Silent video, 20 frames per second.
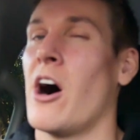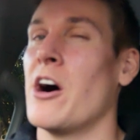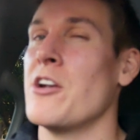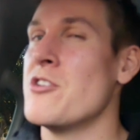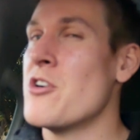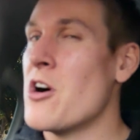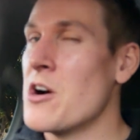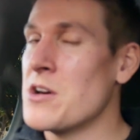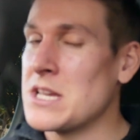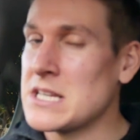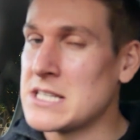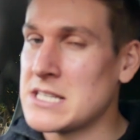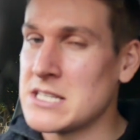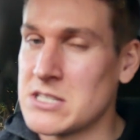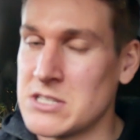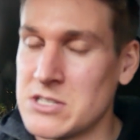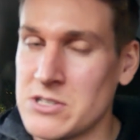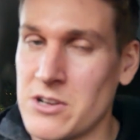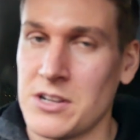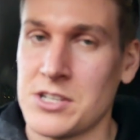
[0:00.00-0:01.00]
I know this
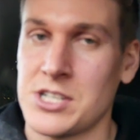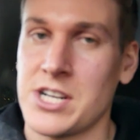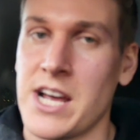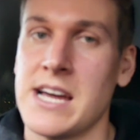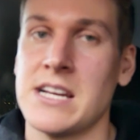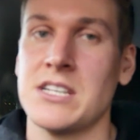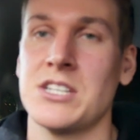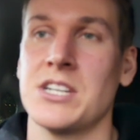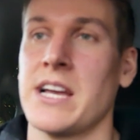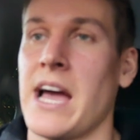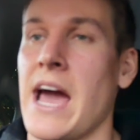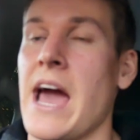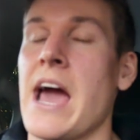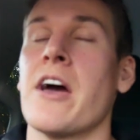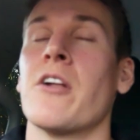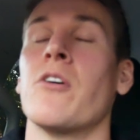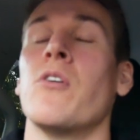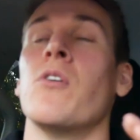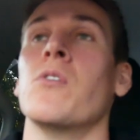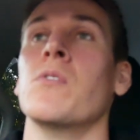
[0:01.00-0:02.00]
is not changing
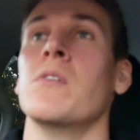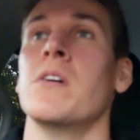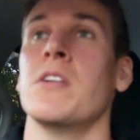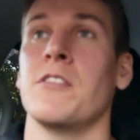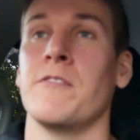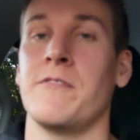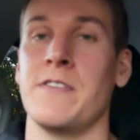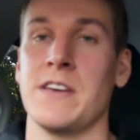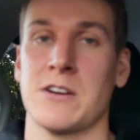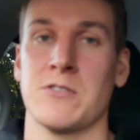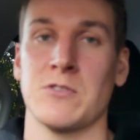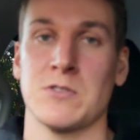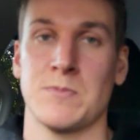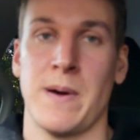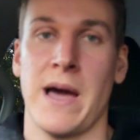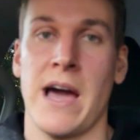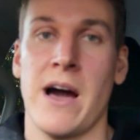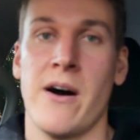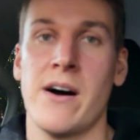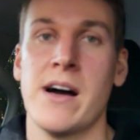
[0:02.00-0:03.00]
at all the vehicle's
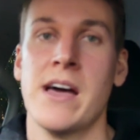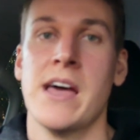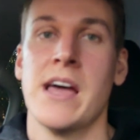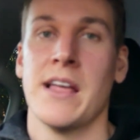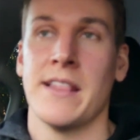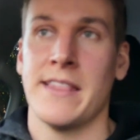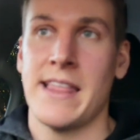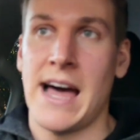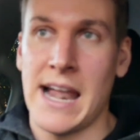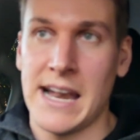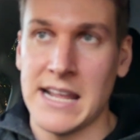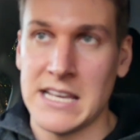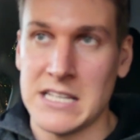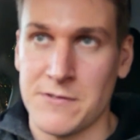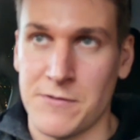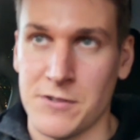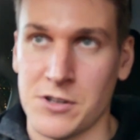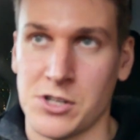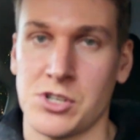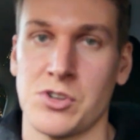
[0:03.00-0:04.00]
power, that
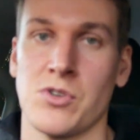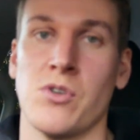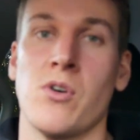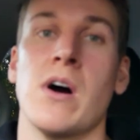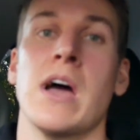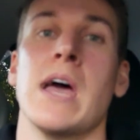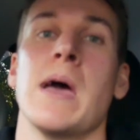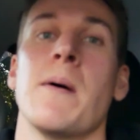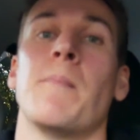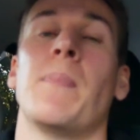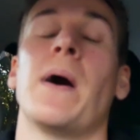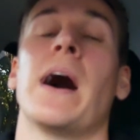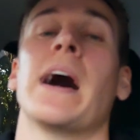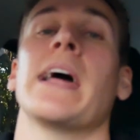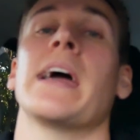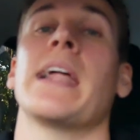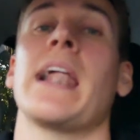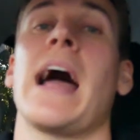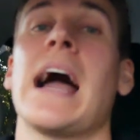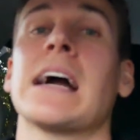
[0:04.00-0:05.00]
is for sure,
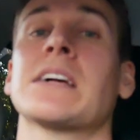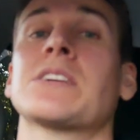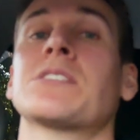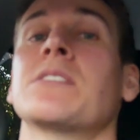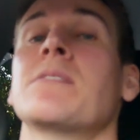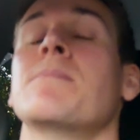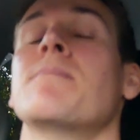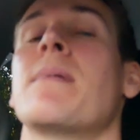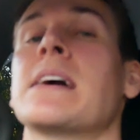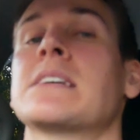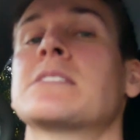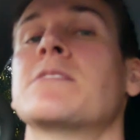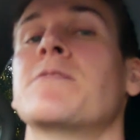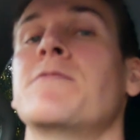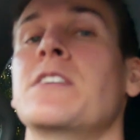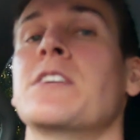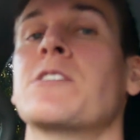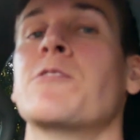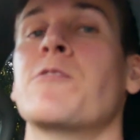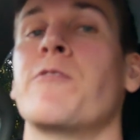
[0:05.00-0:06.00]
but it actually makes the
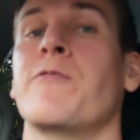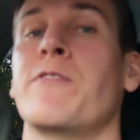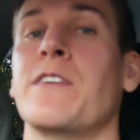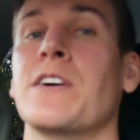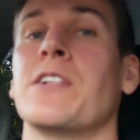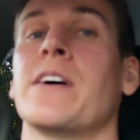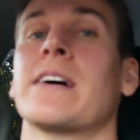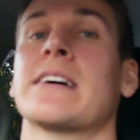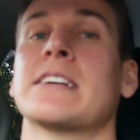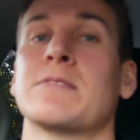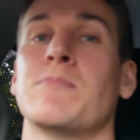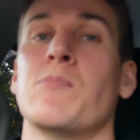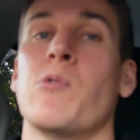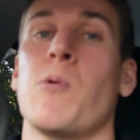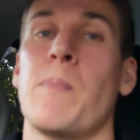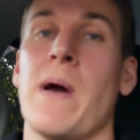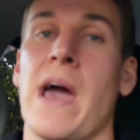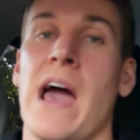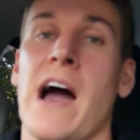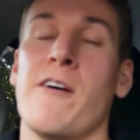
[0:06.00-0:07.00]
vehicle feel like it's
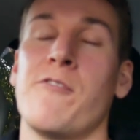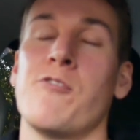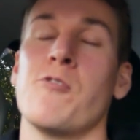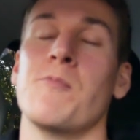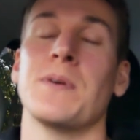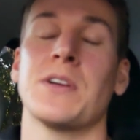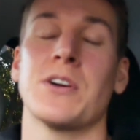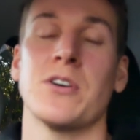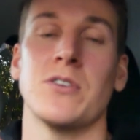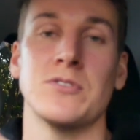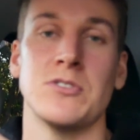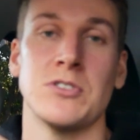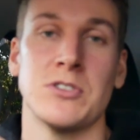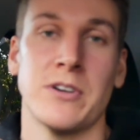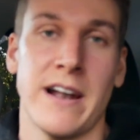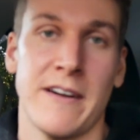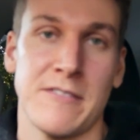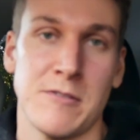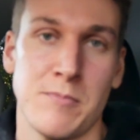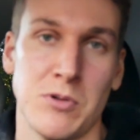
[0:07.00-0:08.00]
more powerful because you
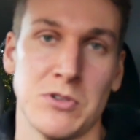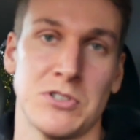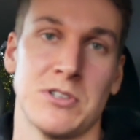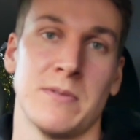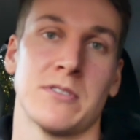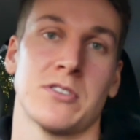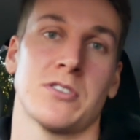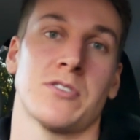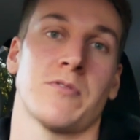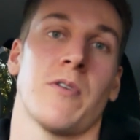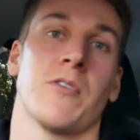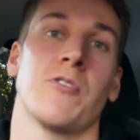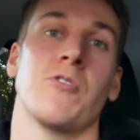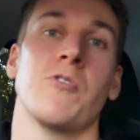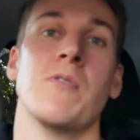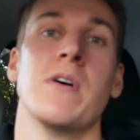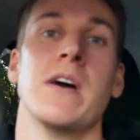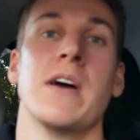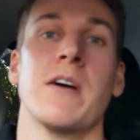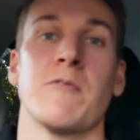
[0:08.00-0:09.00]
don't have to put so much
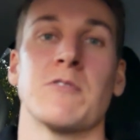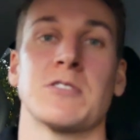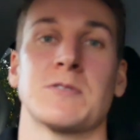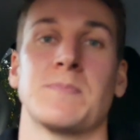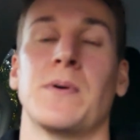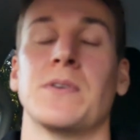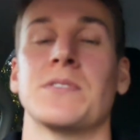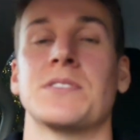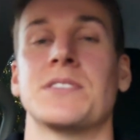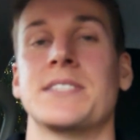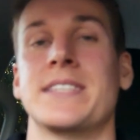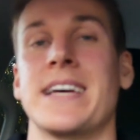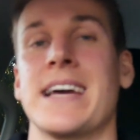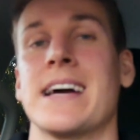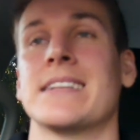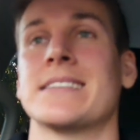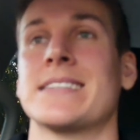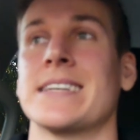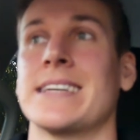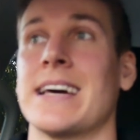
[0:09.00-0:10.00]
throttle response
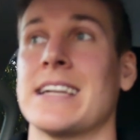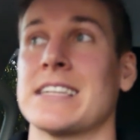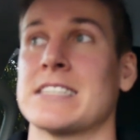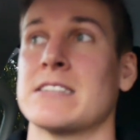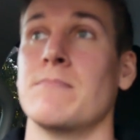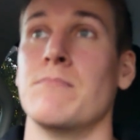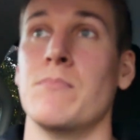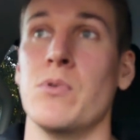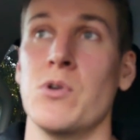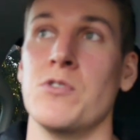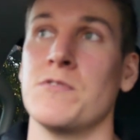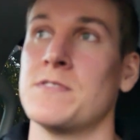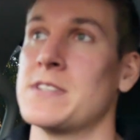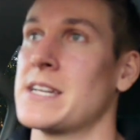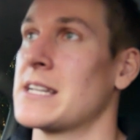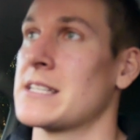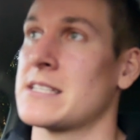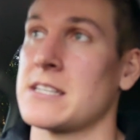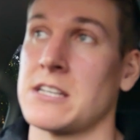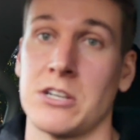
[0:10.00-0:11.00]
down to get it to move, to
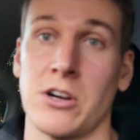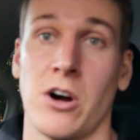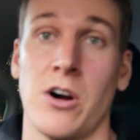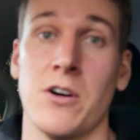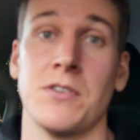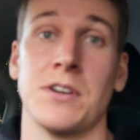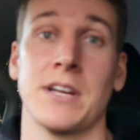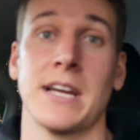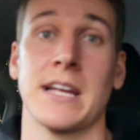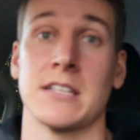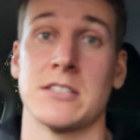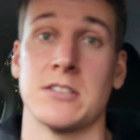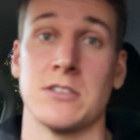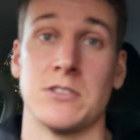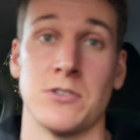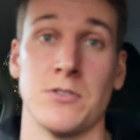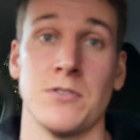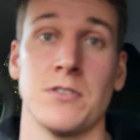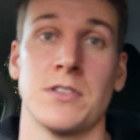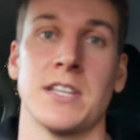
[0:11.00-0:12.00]
get it to go, to get it to
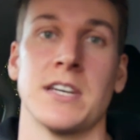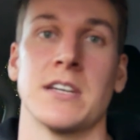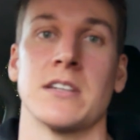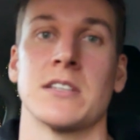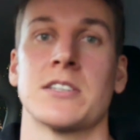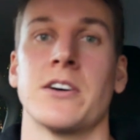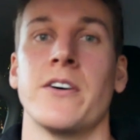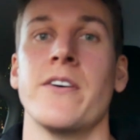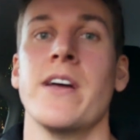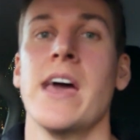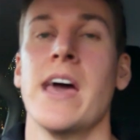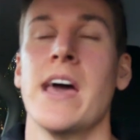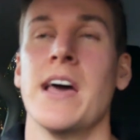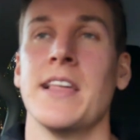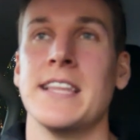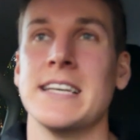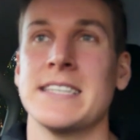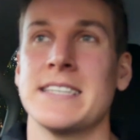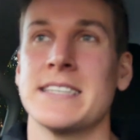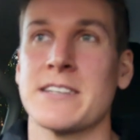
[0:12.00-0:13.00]
do things. So
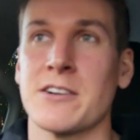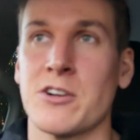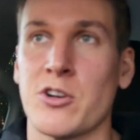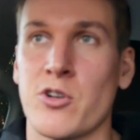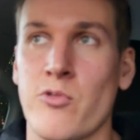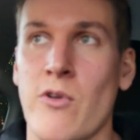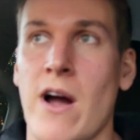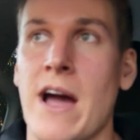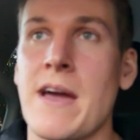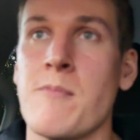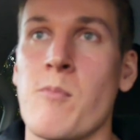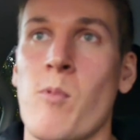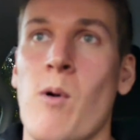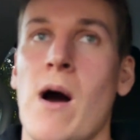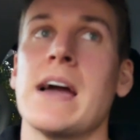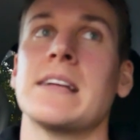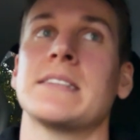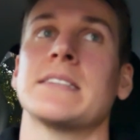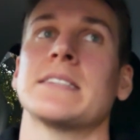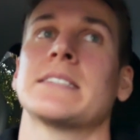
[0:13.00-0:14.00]
this is a great
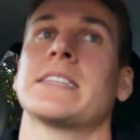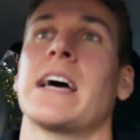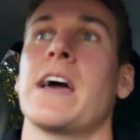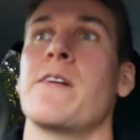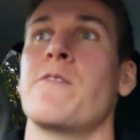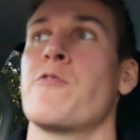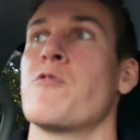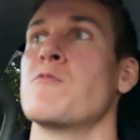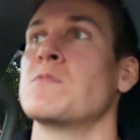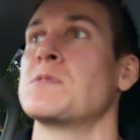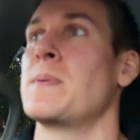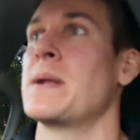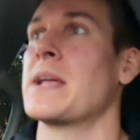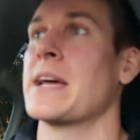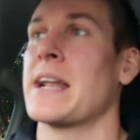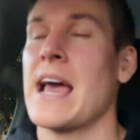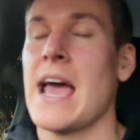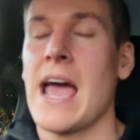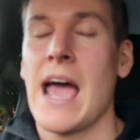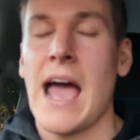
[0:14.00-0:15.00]
way to save you from
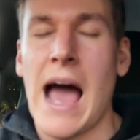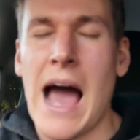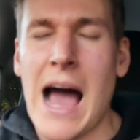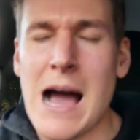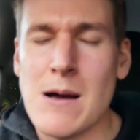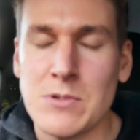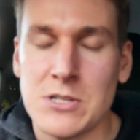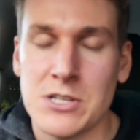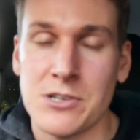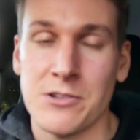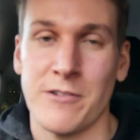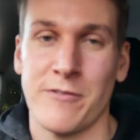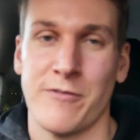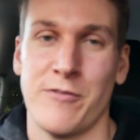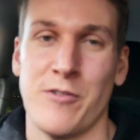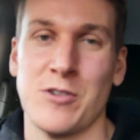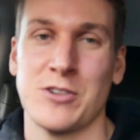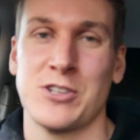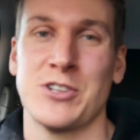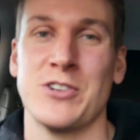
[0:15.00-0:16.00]
spending an absolute
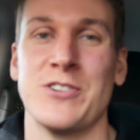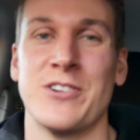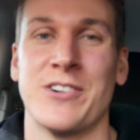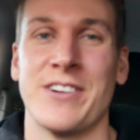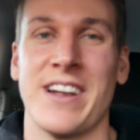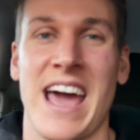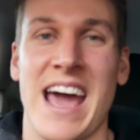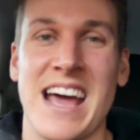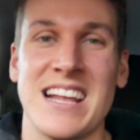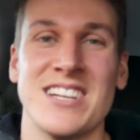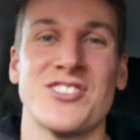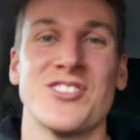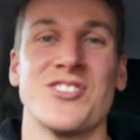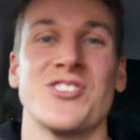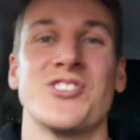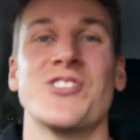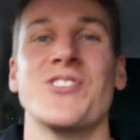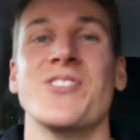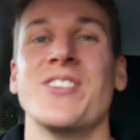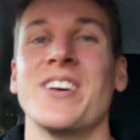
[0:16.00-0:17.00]
fortune on
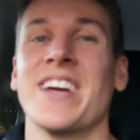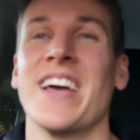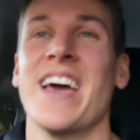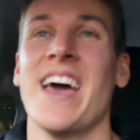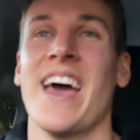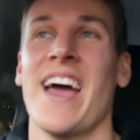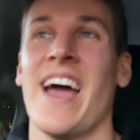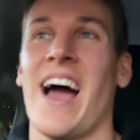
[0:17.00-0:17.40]
engine tuning.